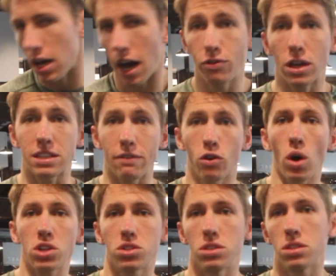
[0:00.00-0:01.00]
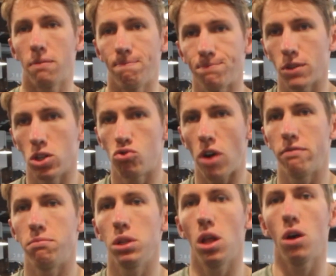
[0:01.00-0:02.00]
If you guys have questions, drop
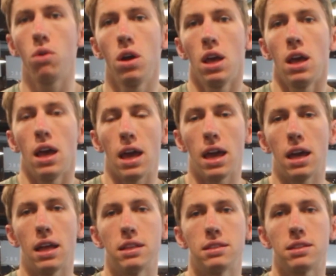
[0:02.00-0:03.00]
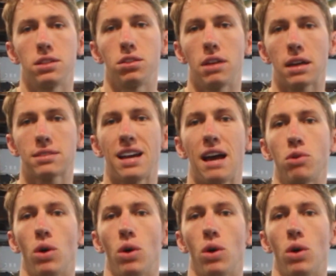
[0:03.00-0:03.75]
them below. And until next time, go